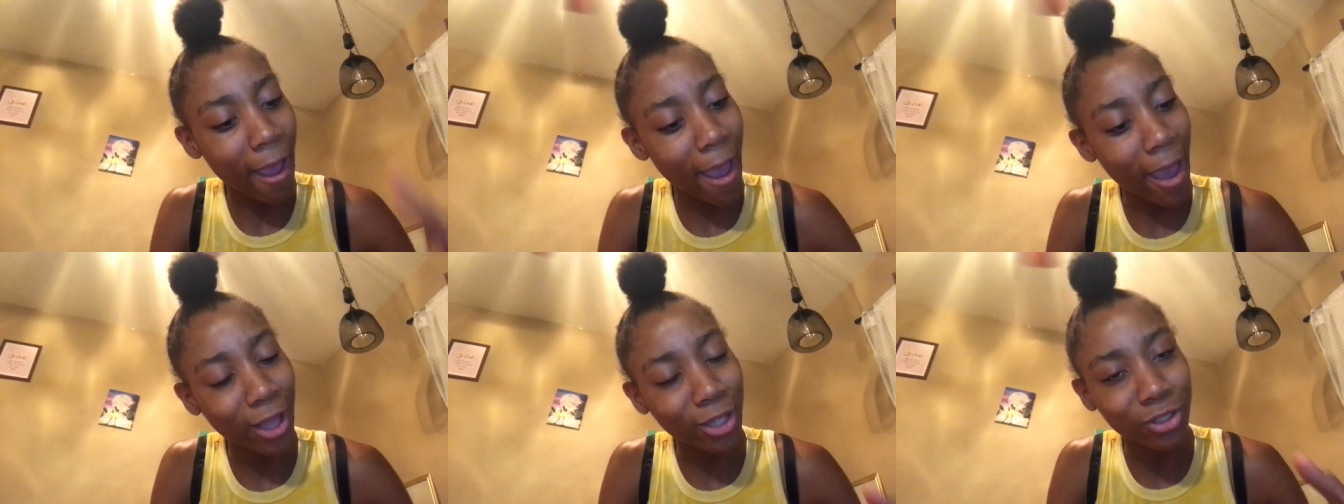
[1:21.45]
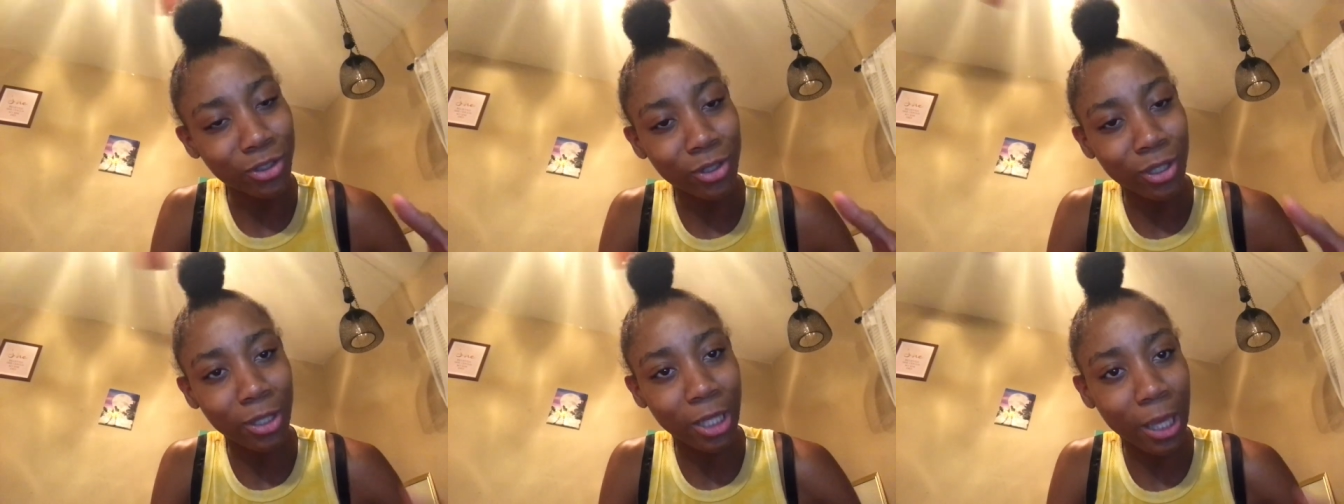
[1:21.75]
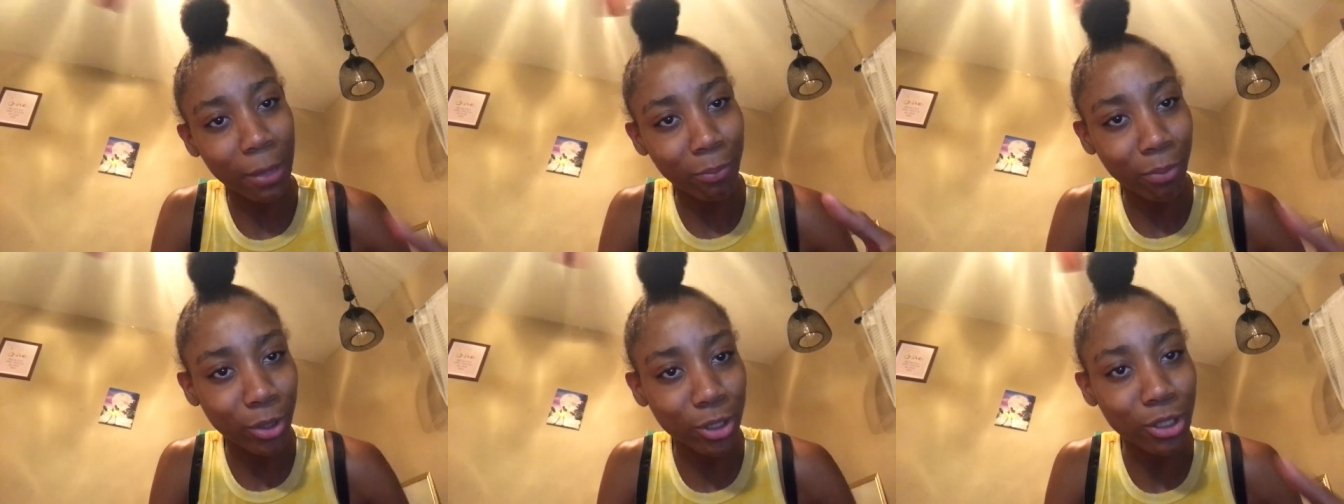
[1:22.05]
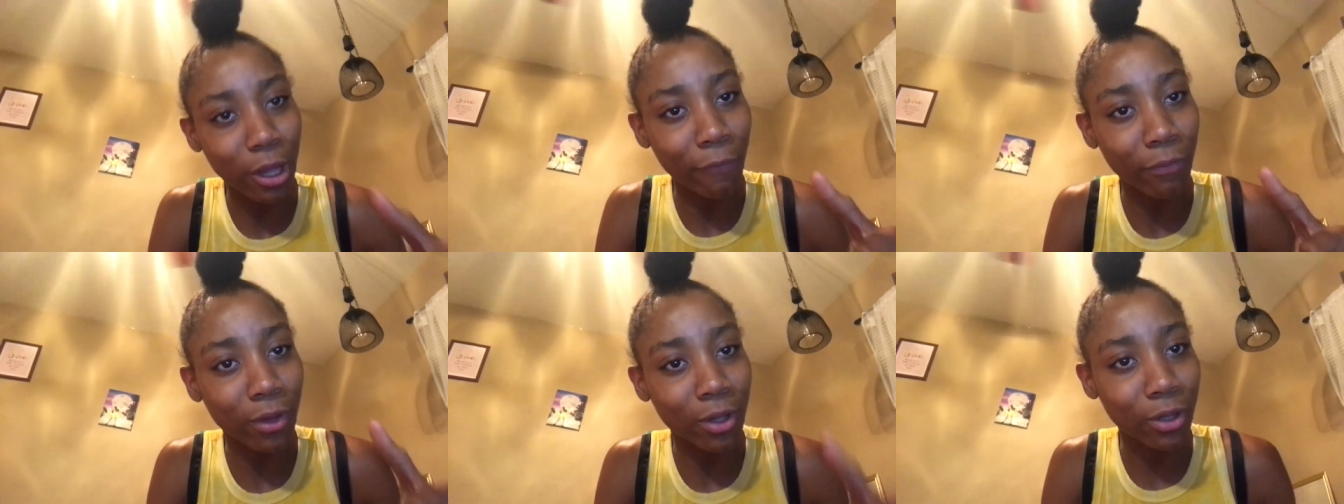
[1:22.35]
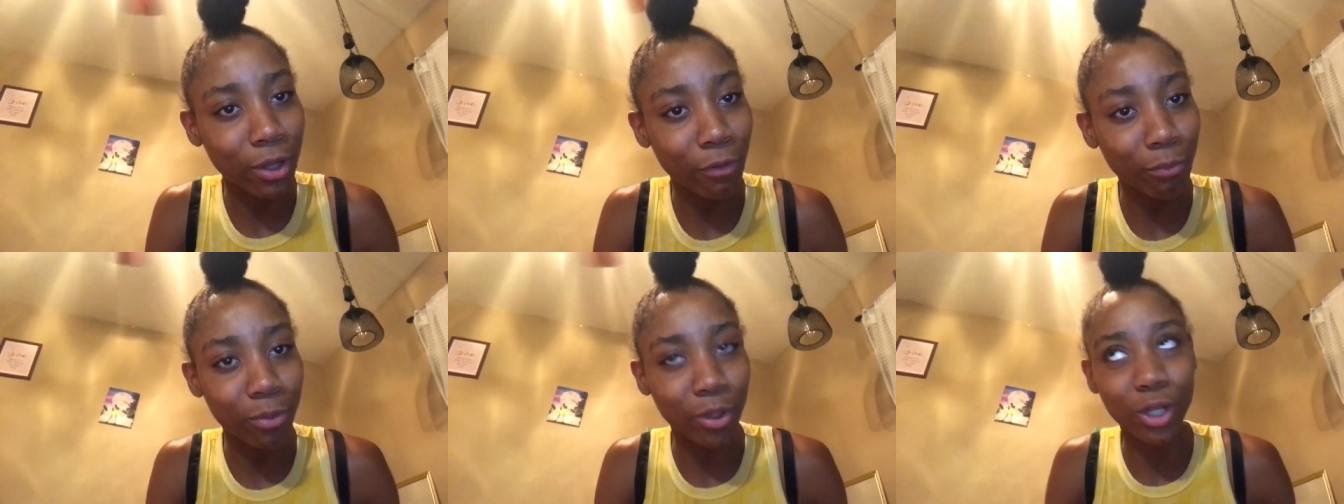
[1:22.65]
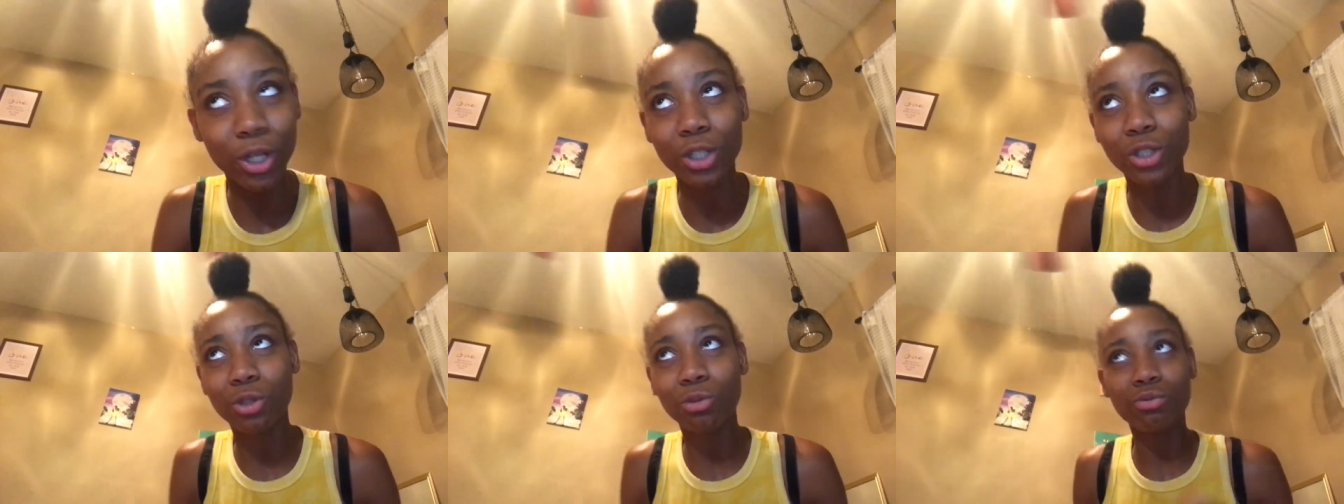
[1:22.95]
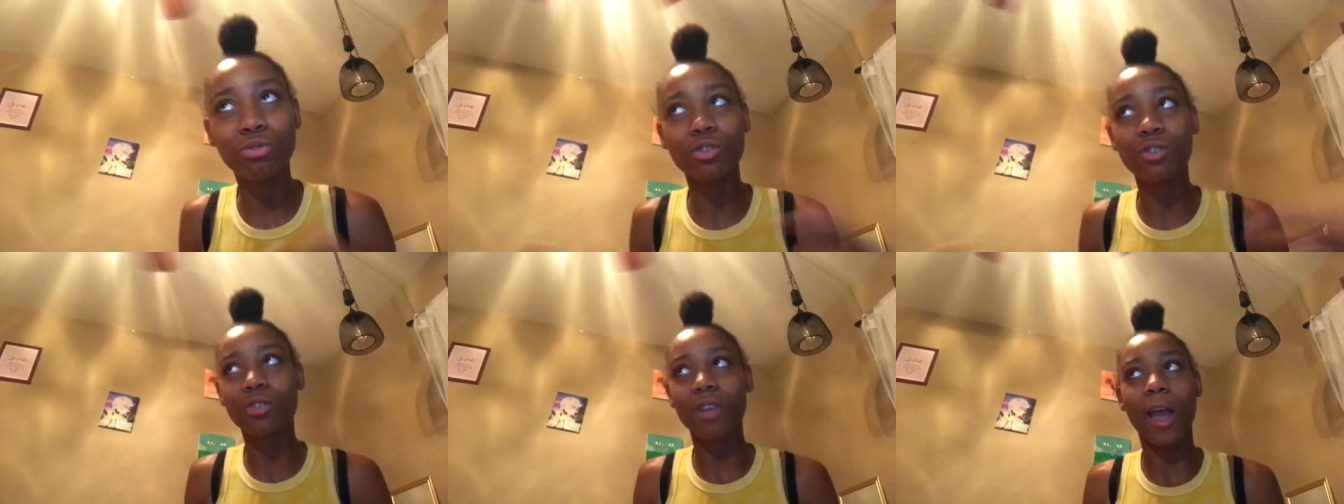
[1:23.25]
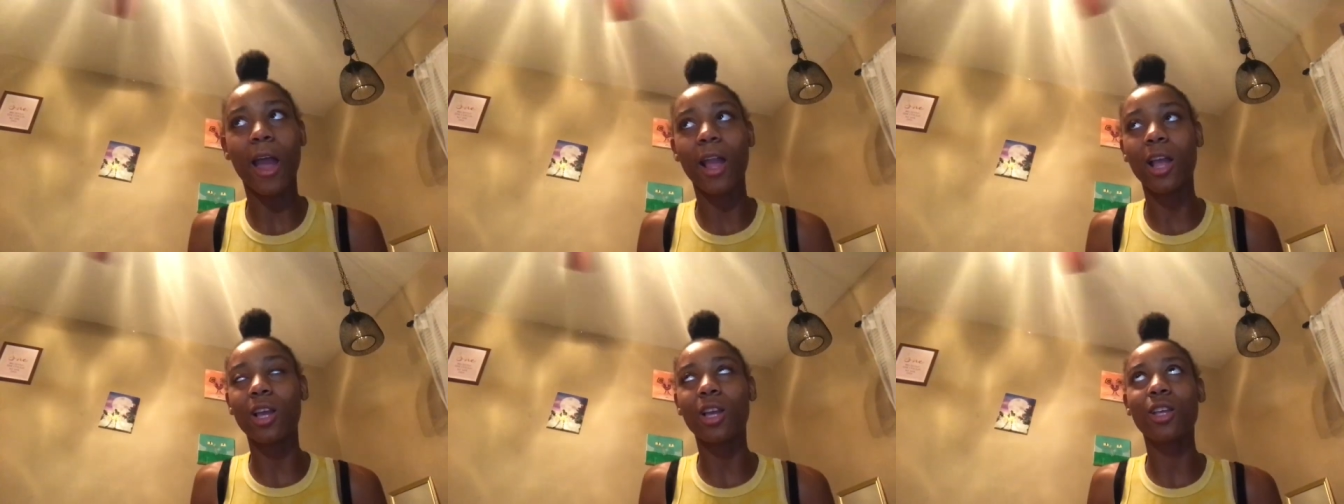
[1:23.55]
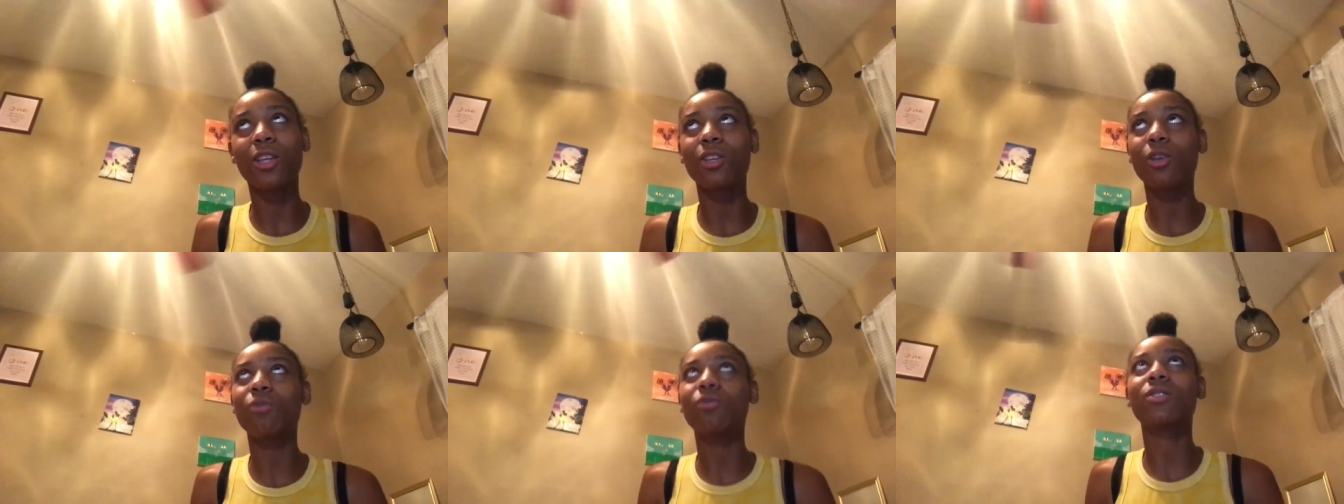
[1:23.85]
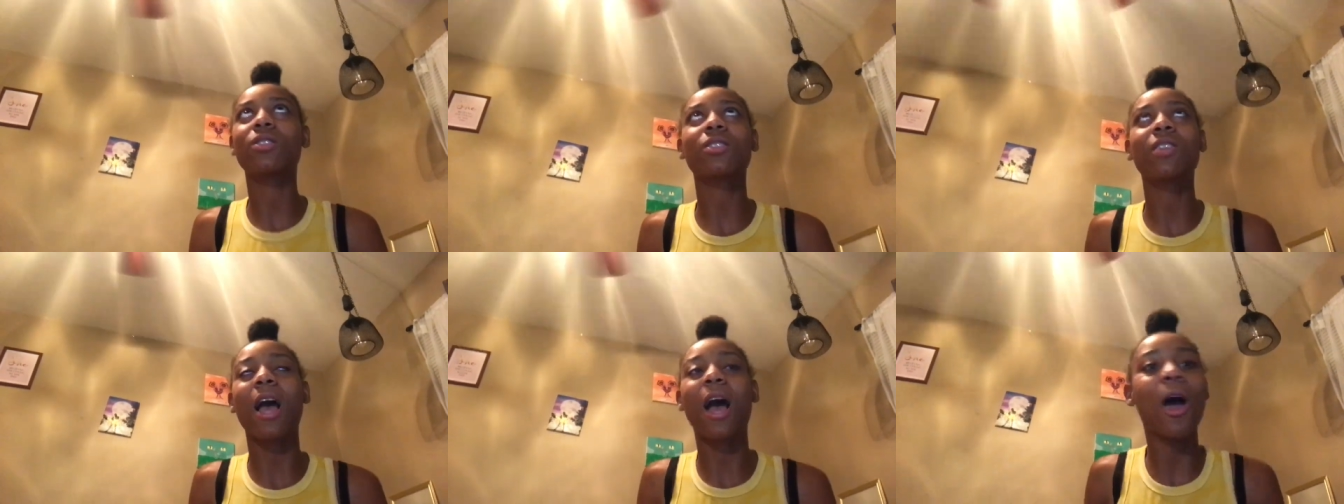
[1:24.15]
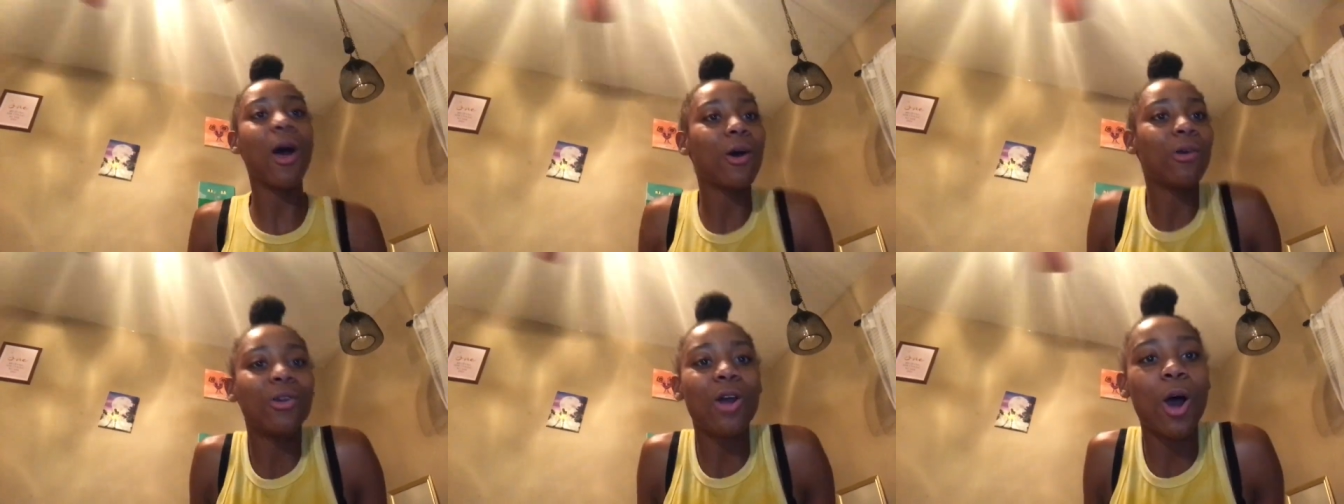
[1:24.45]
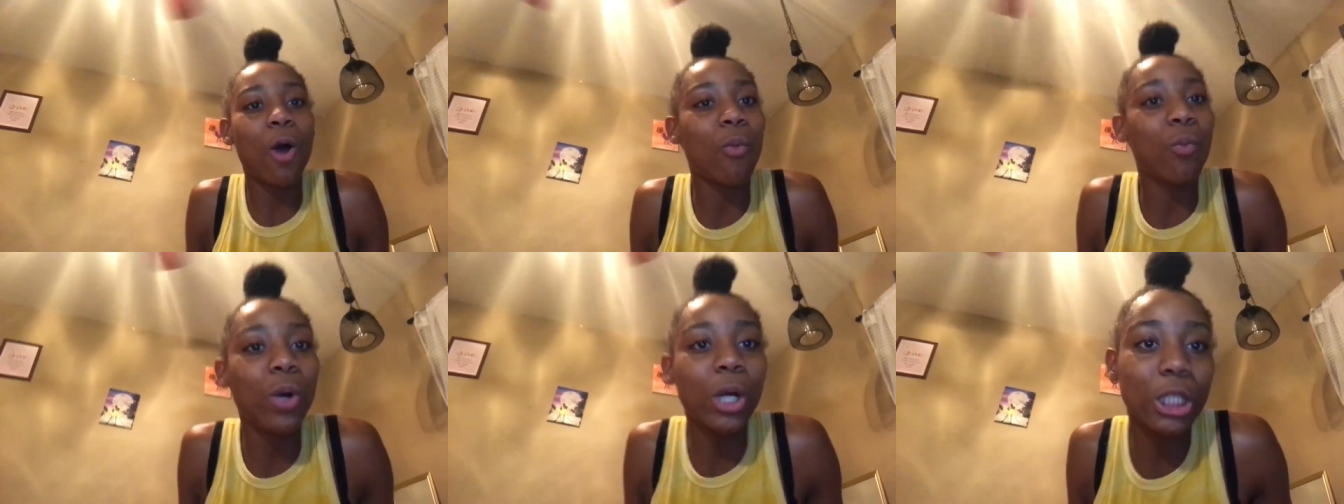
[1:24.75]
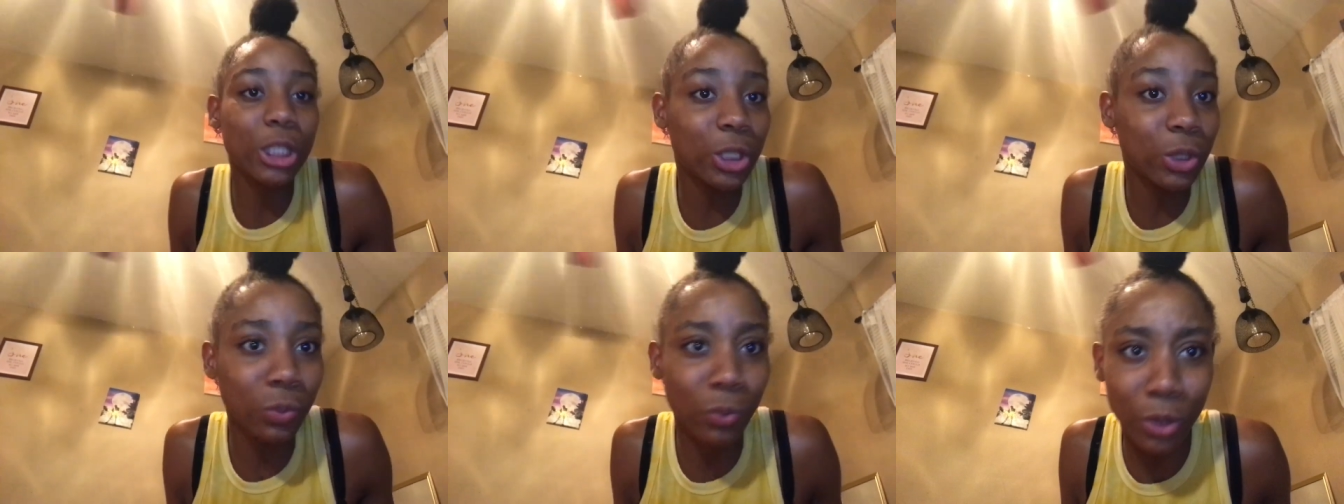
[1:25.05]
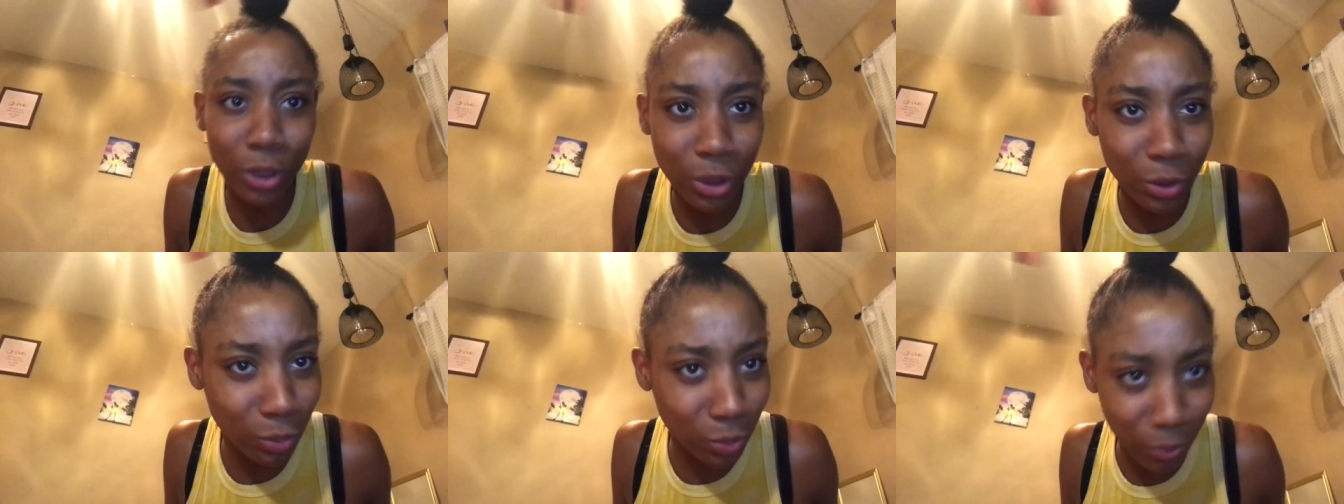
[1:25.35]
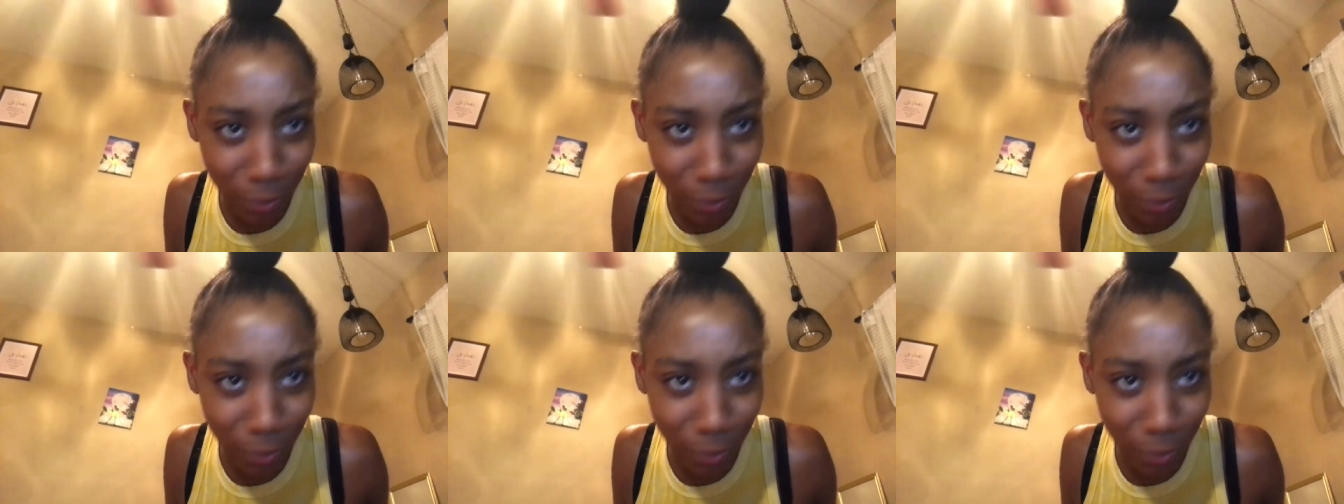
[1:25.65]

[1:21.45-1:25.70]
actually get pushed off the cliff because you just like you just, i don't know what's what's